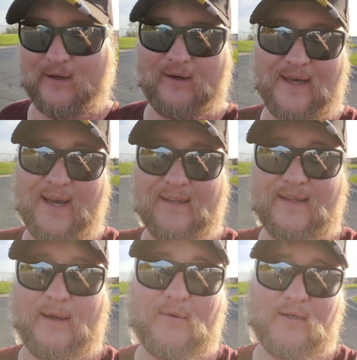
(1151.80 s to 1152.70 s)
so guys,
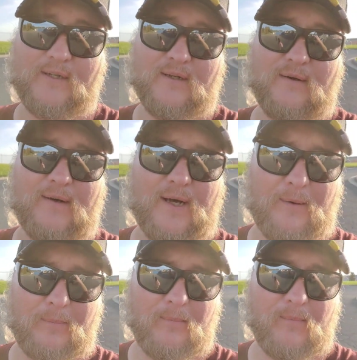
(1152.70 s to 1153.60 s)
I'm sure you know
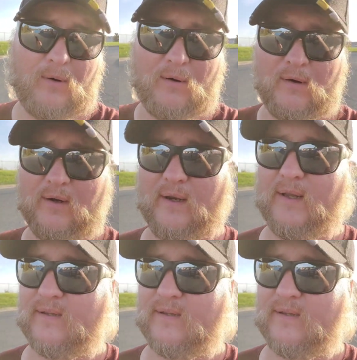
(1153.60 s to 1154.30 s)
how hard it